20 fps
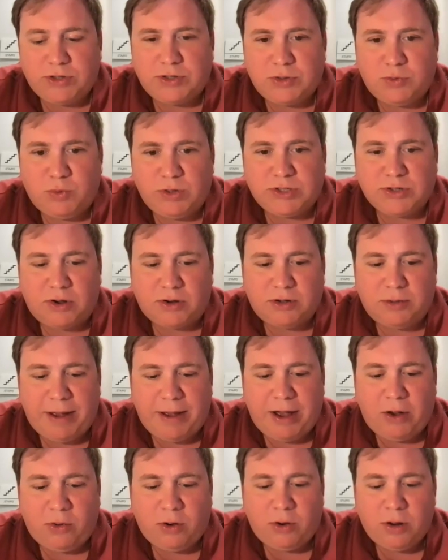we talked
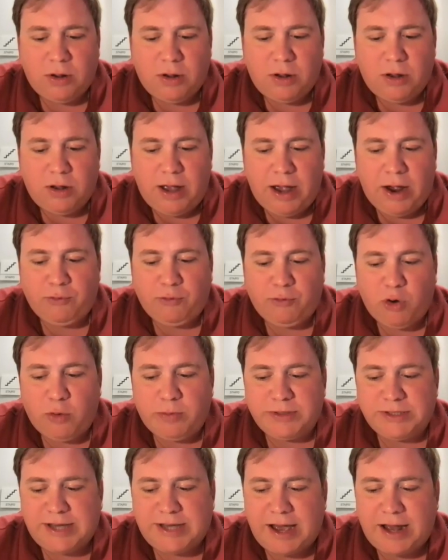about how
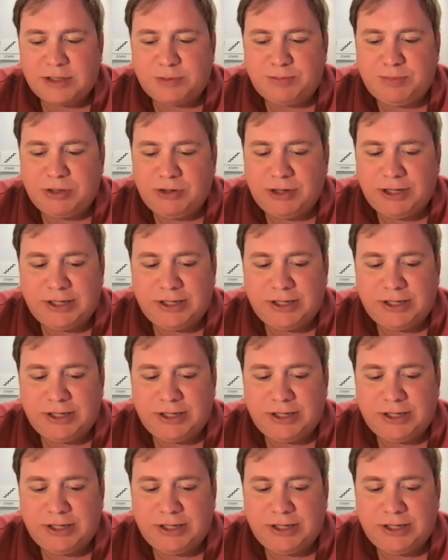Roman's CAD is building